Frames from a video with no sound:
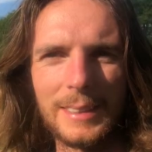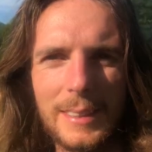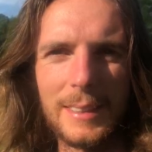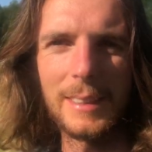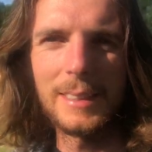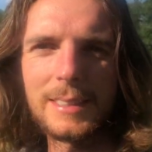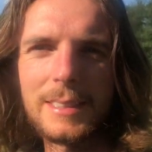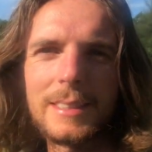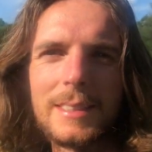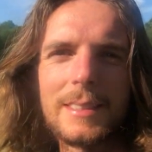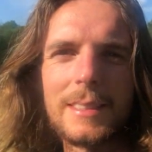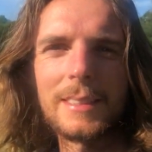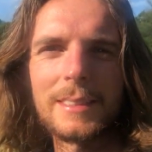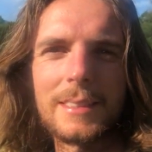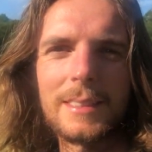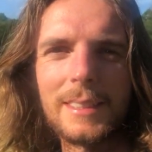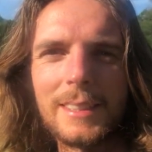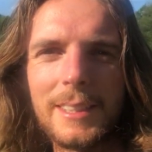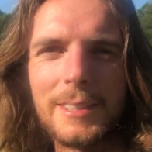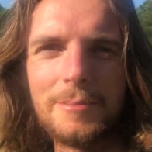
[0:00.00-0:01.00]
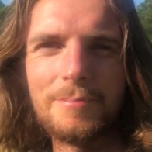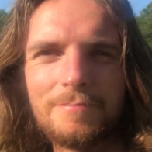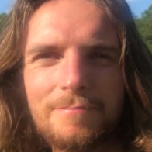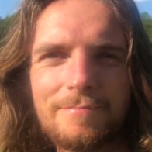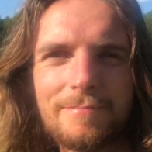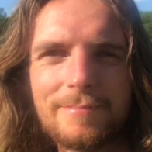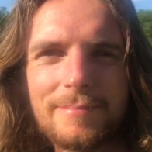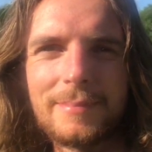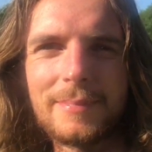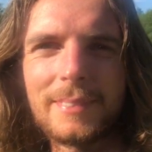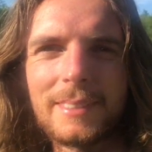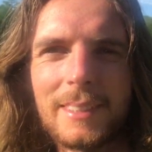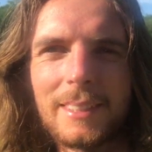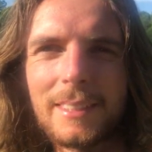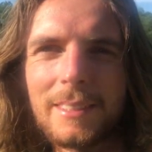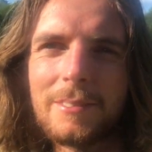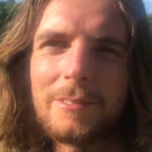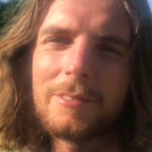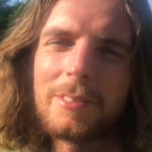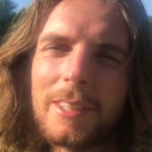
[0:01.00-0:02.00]
This is the site.
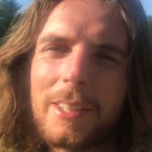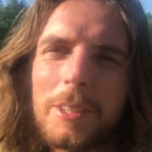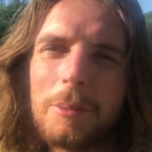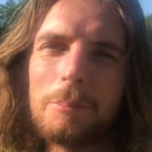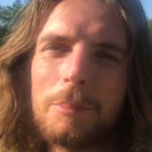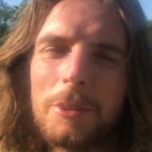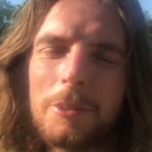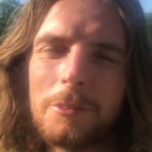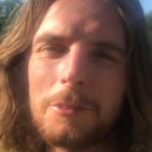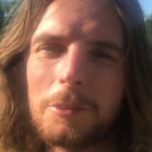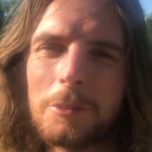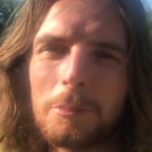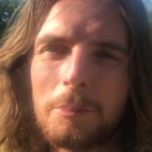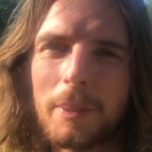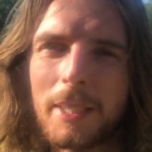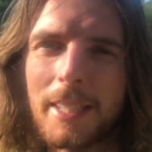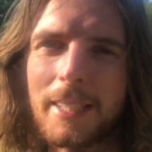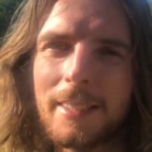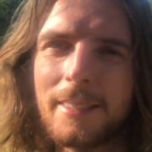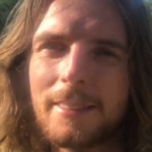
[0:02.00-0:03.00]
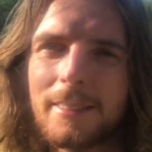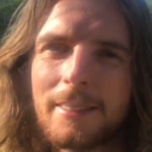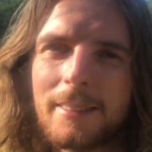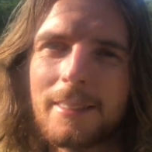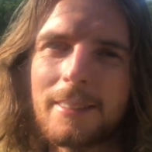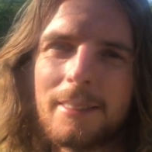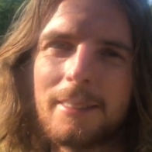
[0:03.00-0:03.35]
A very beautiful place,